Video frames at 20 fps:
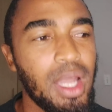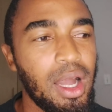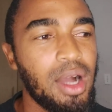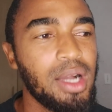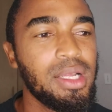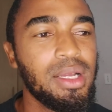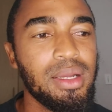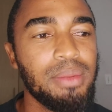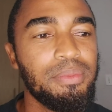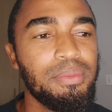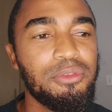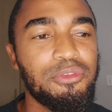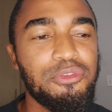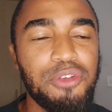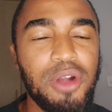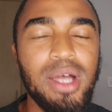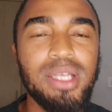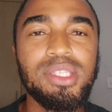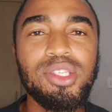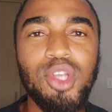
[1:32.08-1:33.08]

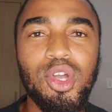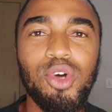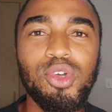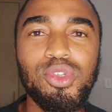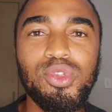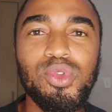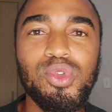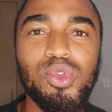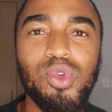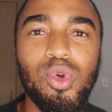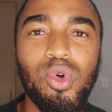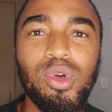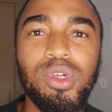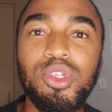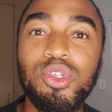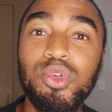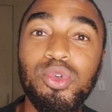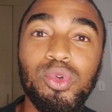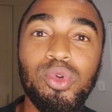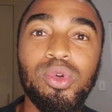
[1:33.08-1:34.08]
France goes to
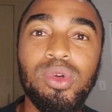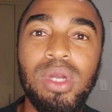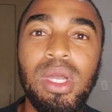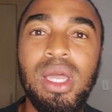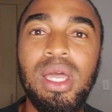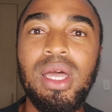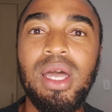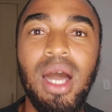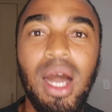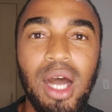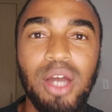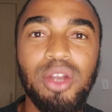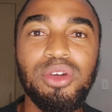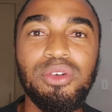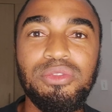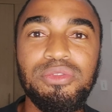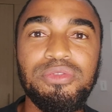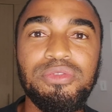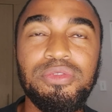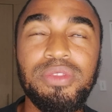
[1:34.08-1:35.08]
score two out
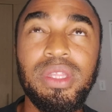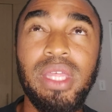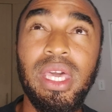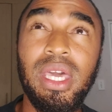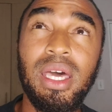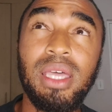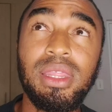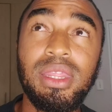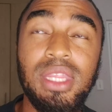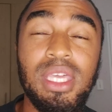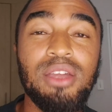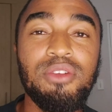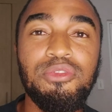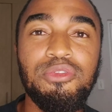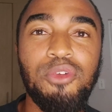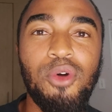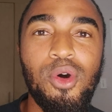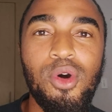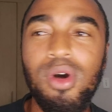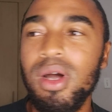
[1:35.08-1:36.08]
of their, I think,
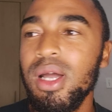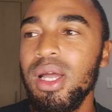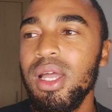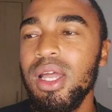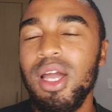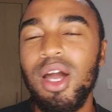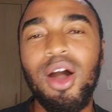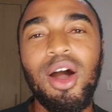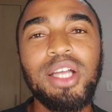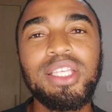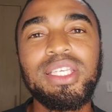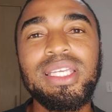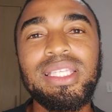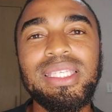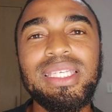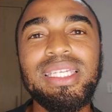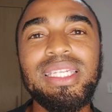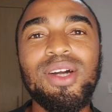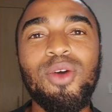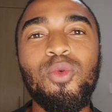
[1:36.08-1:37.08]
four.
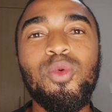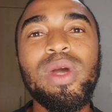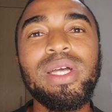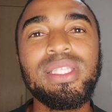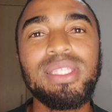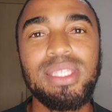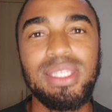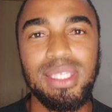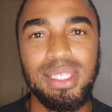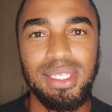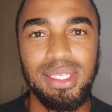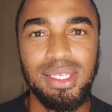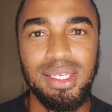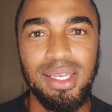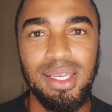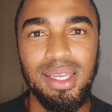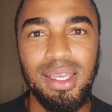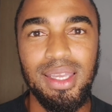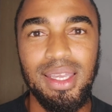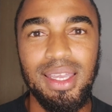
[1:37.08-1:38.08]
Argentina wins
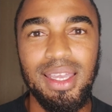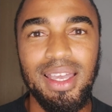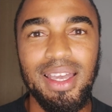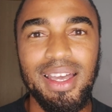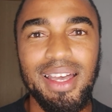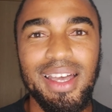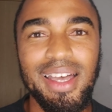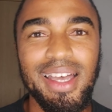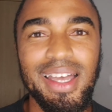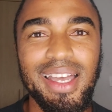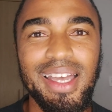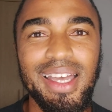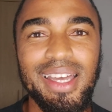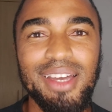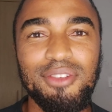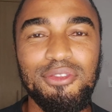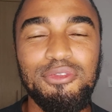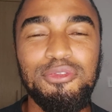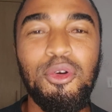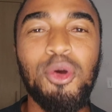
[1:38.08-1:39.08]

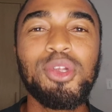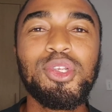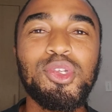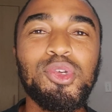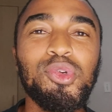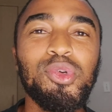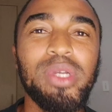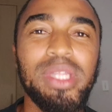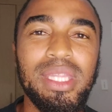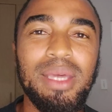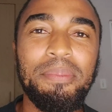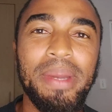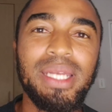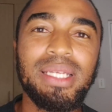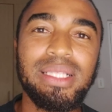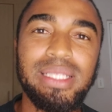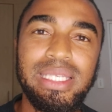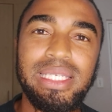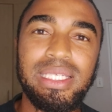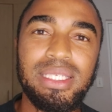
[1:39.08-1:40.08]
4-2 in the
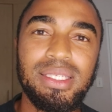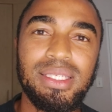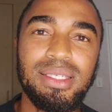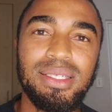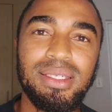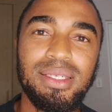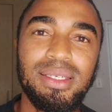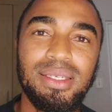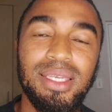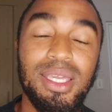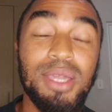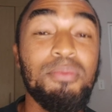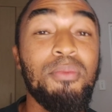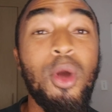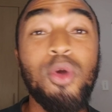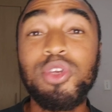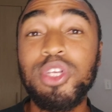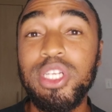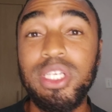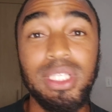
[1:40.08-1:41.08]
penalties.
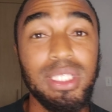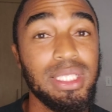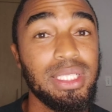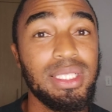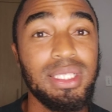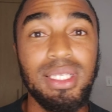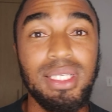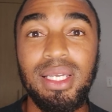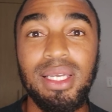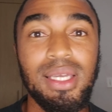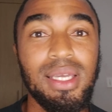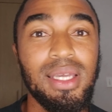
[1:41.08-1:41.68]
Emotional.